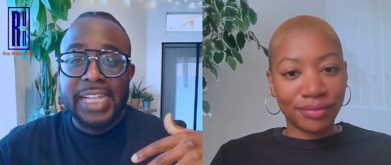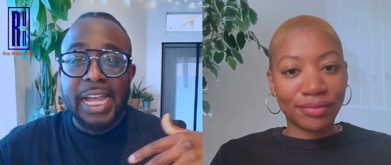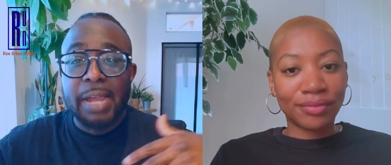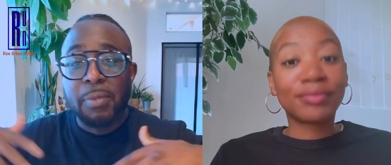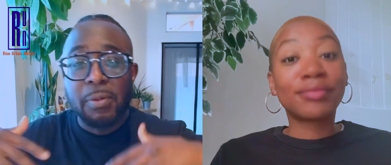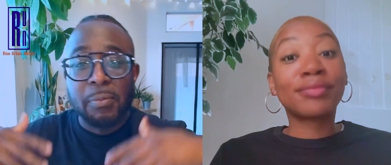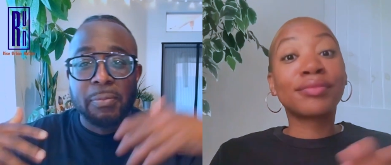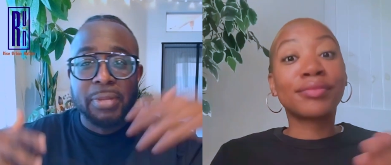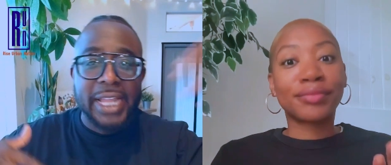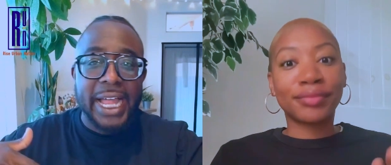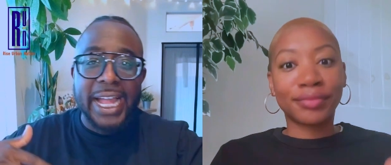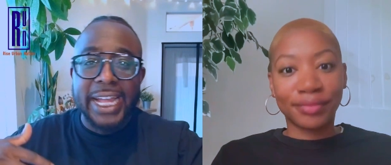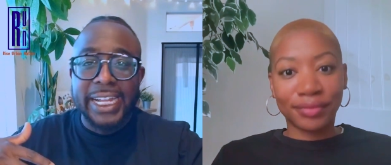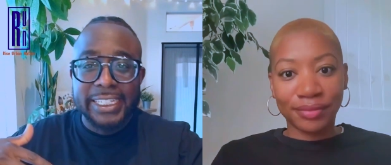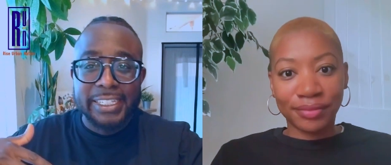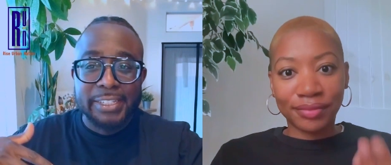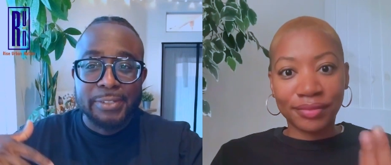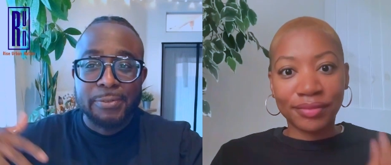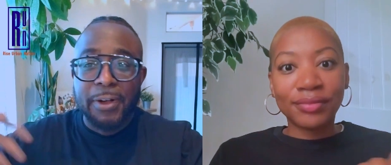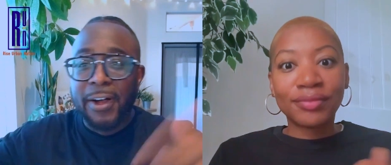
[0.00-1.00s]
Speaker 1: type of black
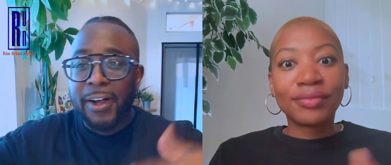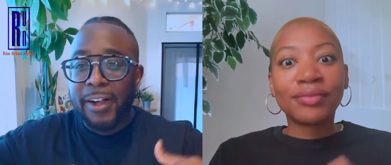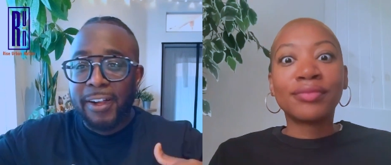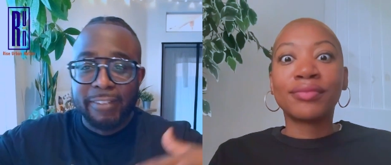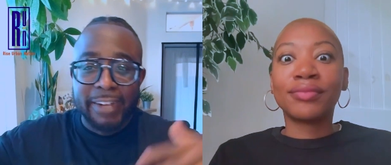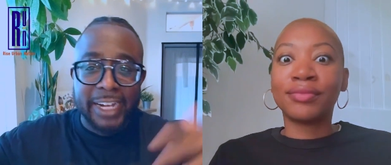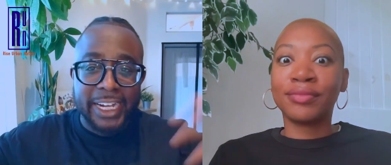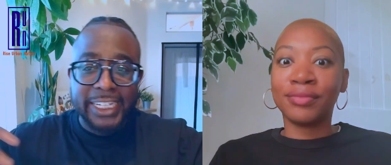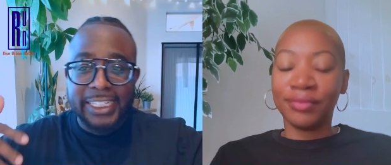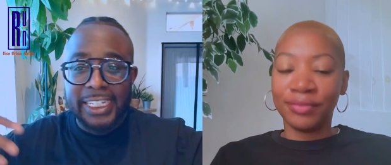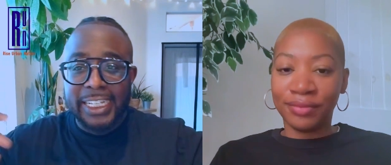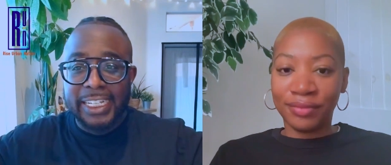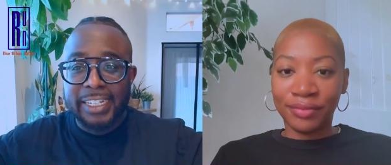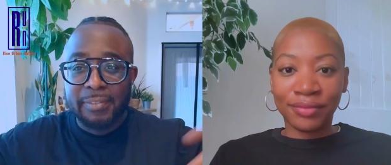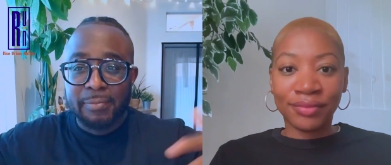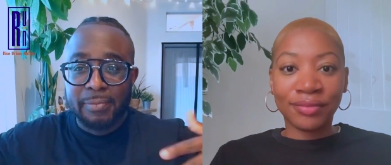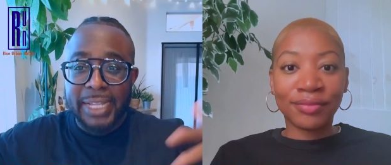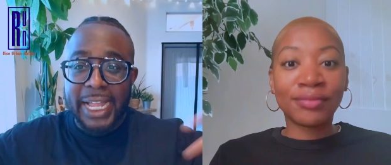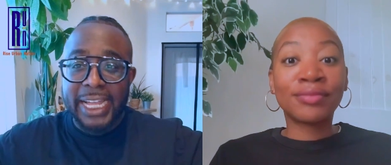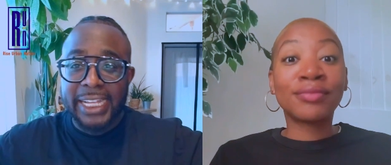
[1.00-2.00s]
you are, right?
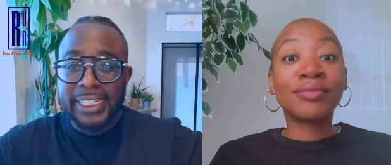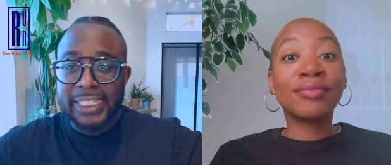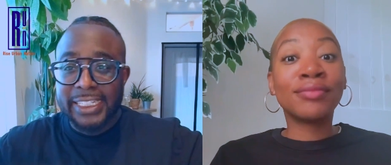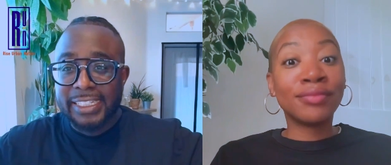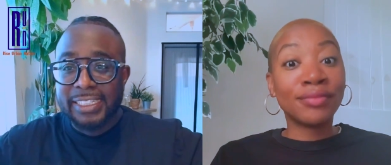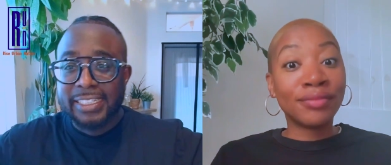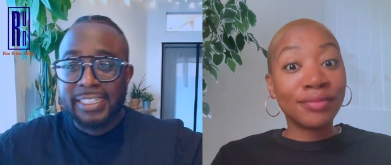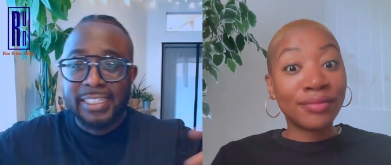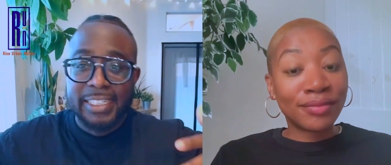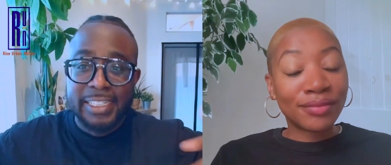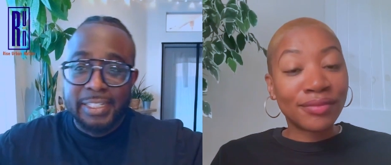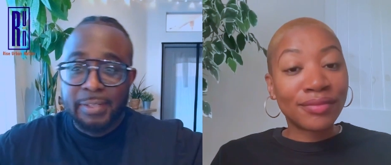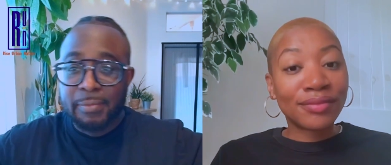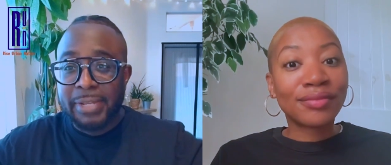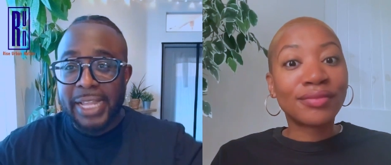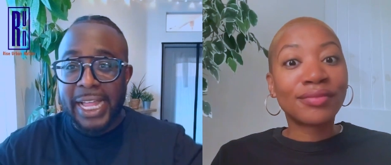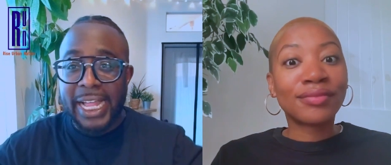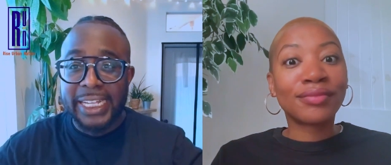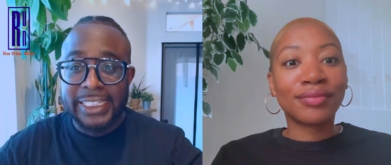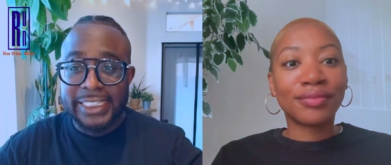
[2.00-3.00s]
Like black mm-hmm. in the
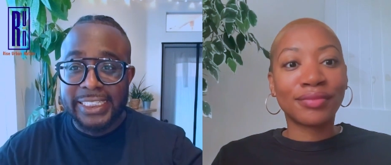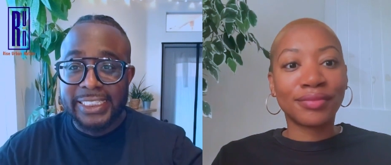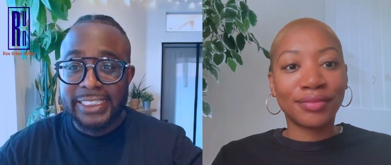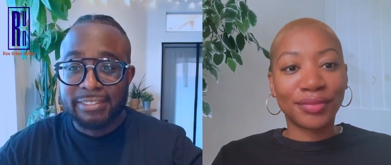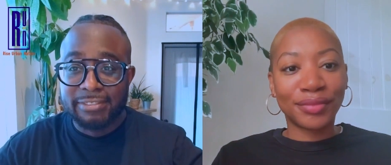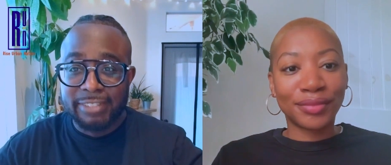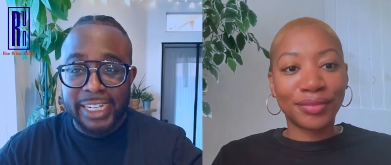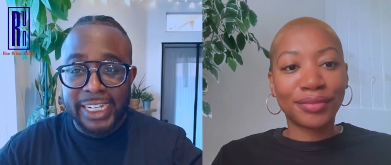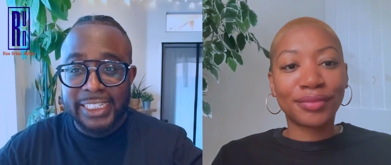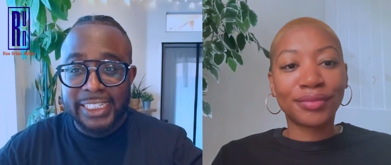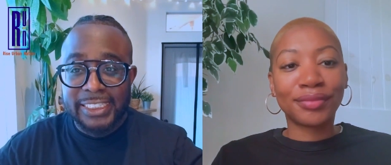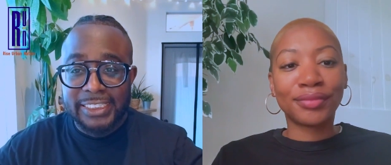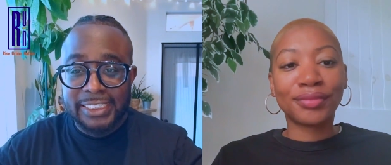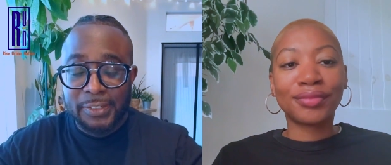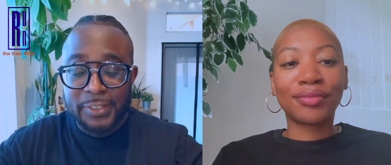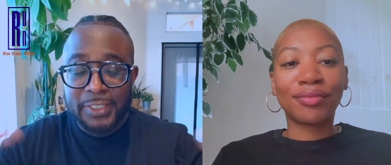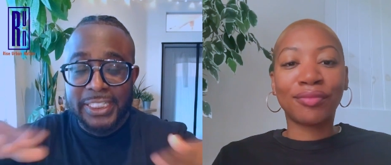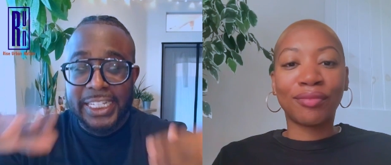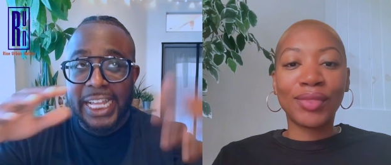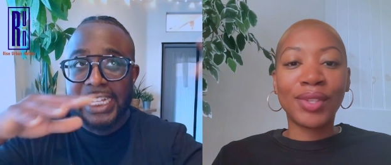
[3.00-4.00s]
blackness, right?
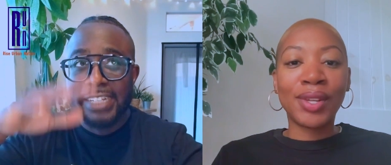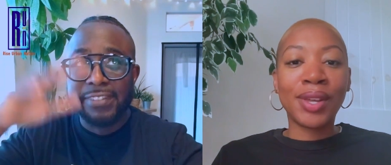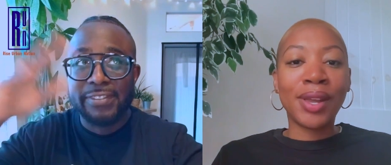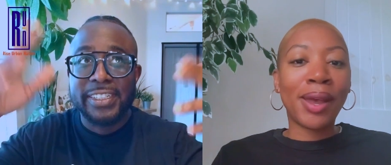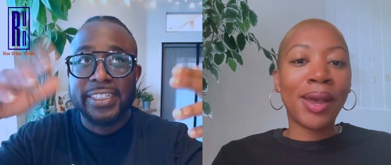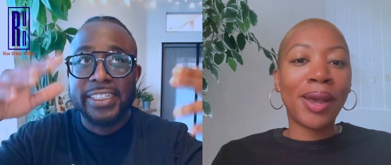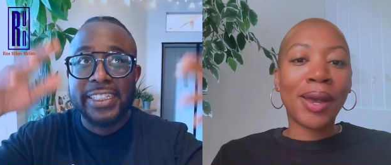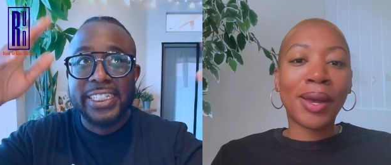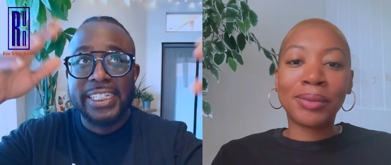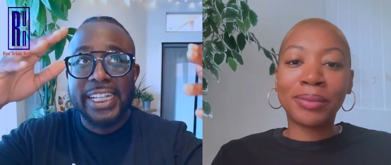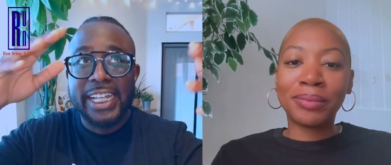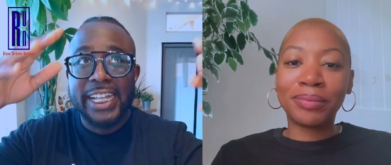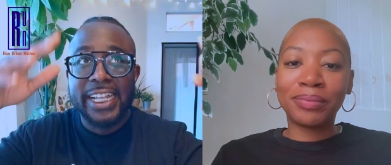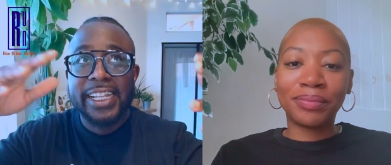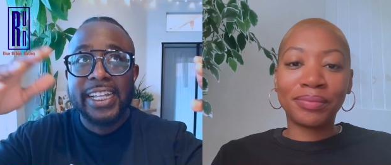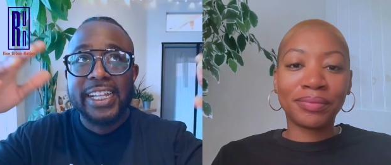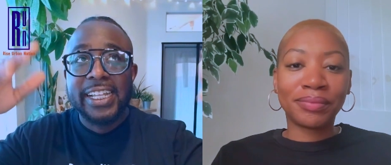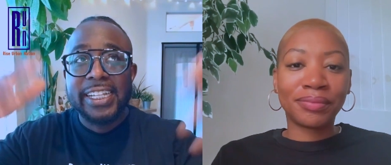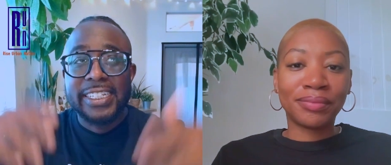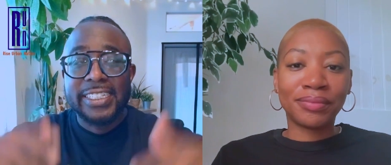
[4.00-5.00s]
So it's not even looking
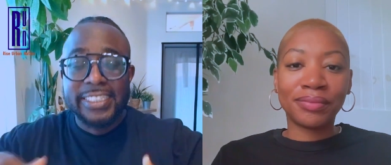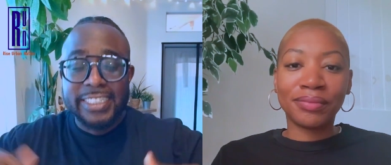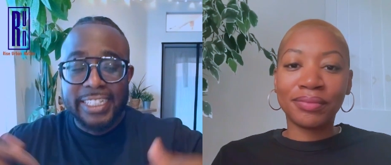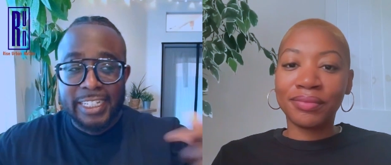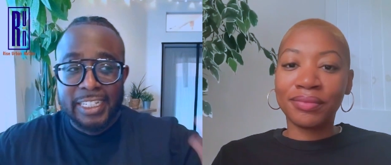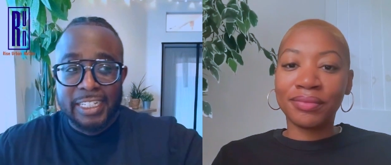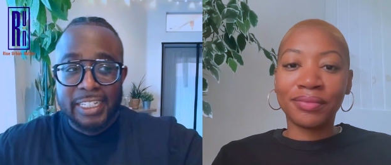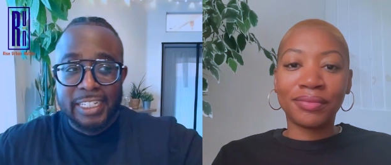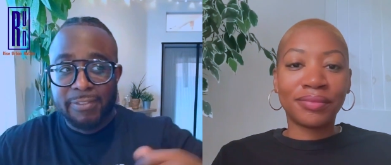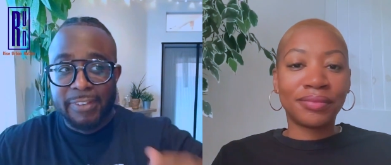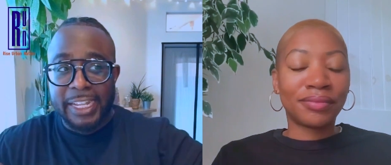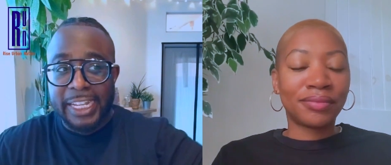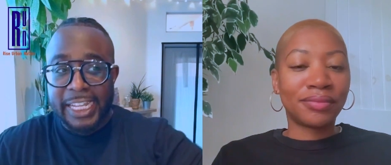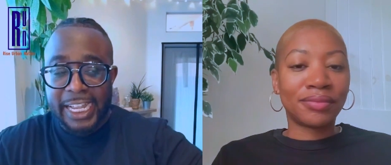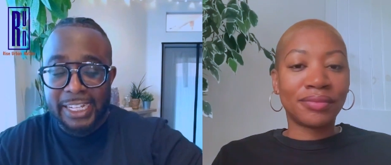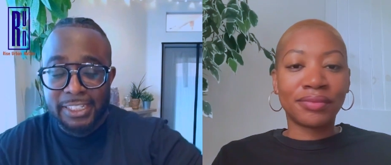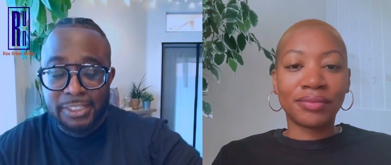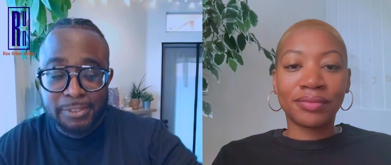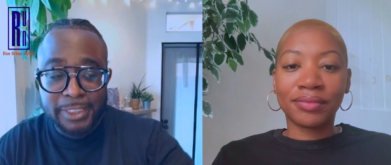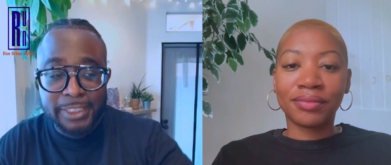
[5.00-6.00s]
at the scale of
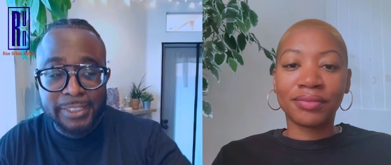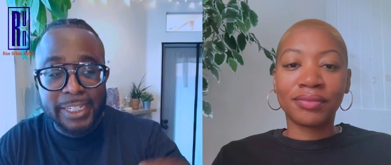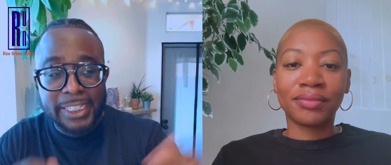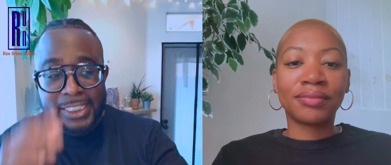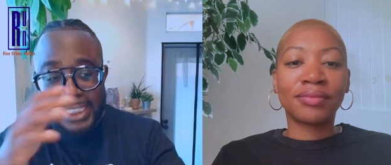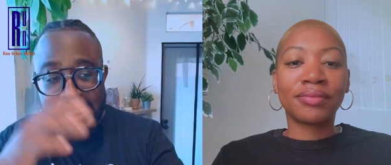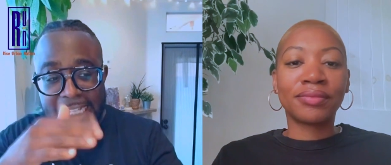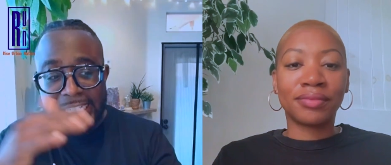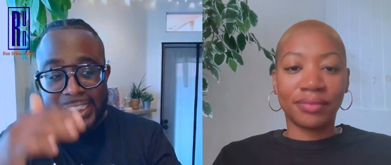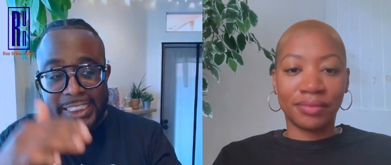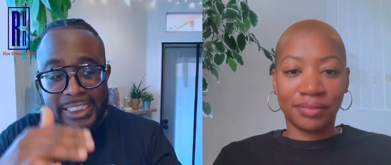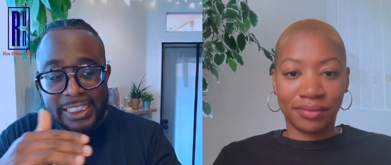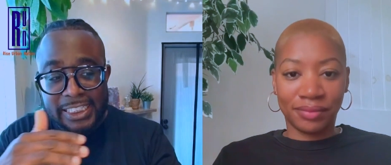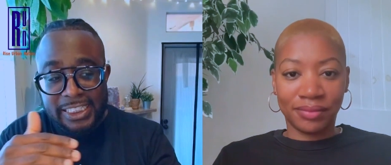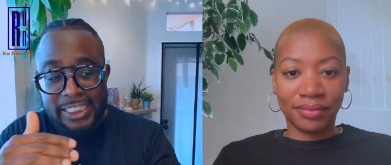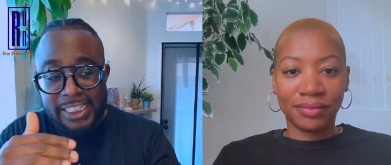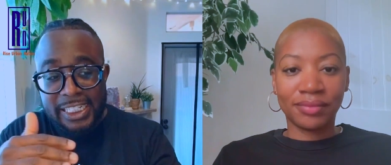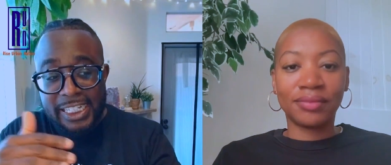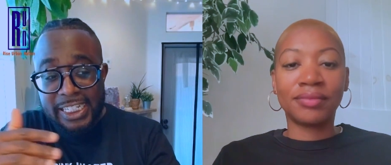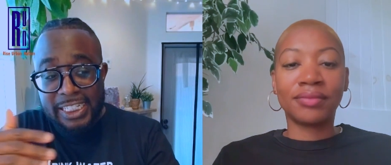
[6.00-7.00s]
financial you're it's like
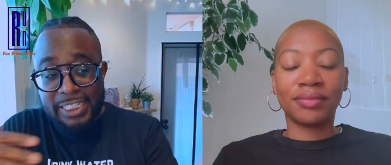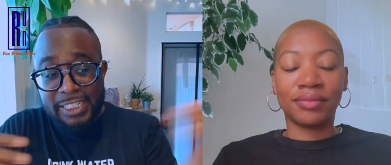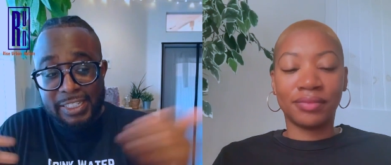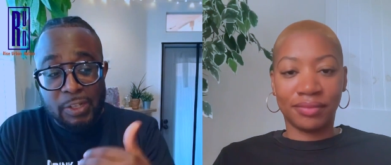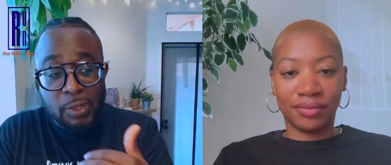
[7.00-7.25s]
the, the